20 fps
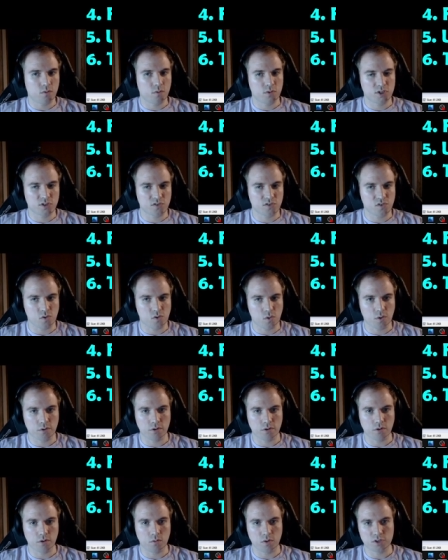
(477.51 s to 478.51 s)
which is the
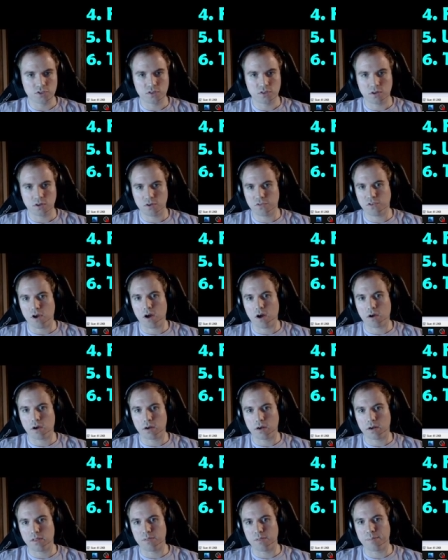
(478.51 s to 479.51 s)
order in which they're
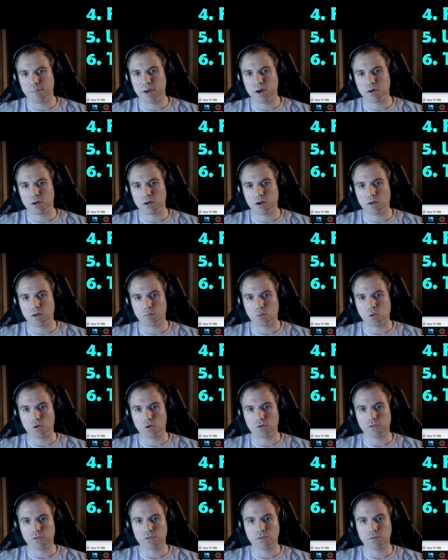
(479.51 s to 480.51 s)
socketed in the Paragon
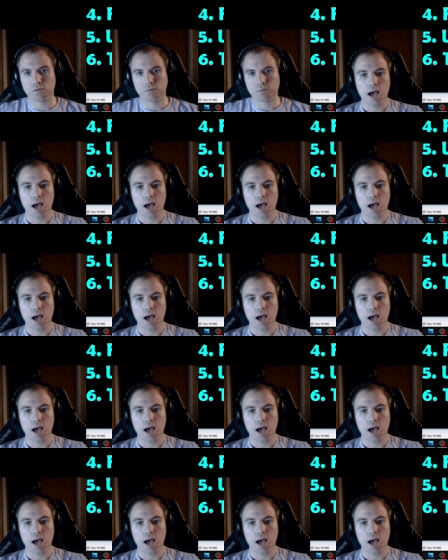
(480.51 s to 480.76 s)
boards.